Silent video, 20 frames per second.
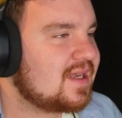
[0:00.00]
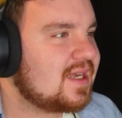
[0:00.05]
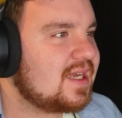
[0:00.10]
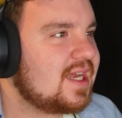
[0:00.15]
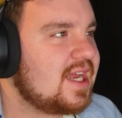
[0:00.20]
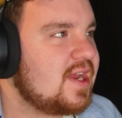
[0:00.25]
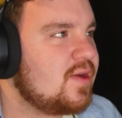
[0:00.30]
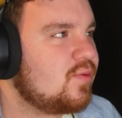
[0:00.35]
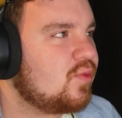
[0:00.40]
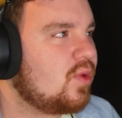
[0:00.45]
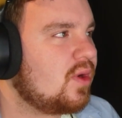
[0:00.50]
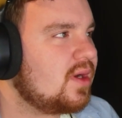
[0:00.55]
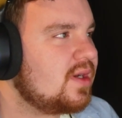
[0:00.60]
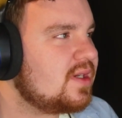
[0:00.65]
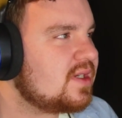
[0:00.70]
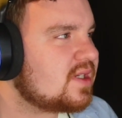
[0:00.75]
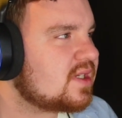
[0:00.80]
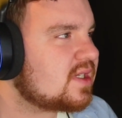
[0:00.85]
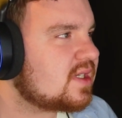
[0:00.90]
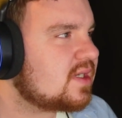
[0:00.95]
he
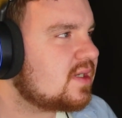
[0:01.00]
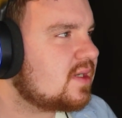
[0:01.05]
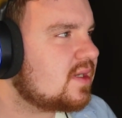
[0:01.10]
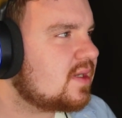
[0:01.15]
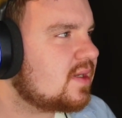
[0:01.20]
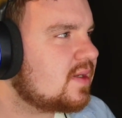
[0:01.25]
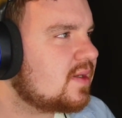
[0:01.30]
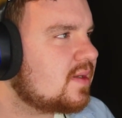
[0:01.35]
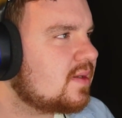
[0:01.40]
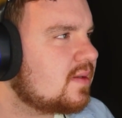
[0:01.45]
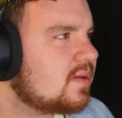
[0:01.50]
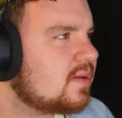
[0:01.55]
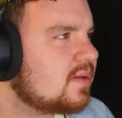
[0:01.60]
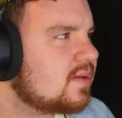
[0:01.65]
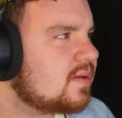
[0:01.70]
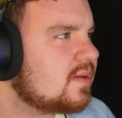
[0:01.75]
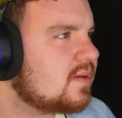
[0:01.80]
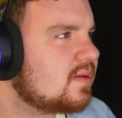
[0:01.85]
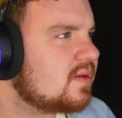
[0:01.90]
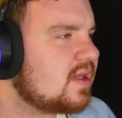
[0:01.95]
wants
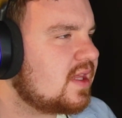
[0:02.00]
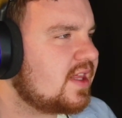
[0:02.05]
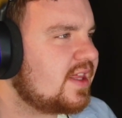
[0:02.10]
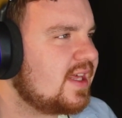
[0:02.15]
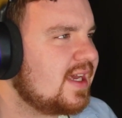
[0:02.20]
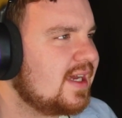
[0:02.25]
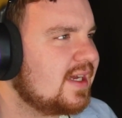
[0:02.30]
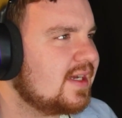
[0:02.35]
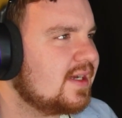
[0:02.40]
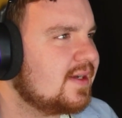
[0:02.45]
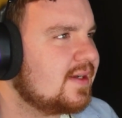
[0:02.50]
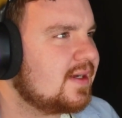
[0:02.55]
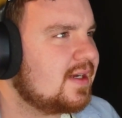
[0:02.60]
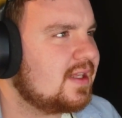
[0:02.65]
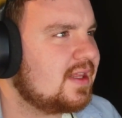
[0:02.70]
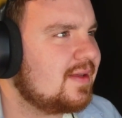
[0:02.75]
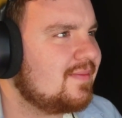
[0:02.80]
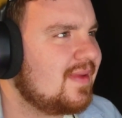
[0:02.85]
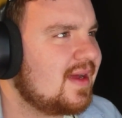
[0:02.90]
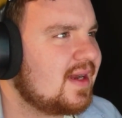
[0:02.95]
the thing in
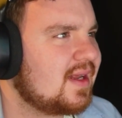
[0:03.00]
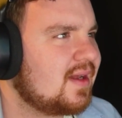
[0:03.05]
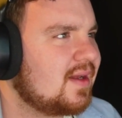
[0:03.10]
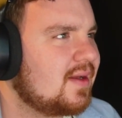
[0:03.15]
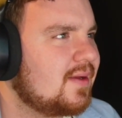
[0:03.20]
the middle.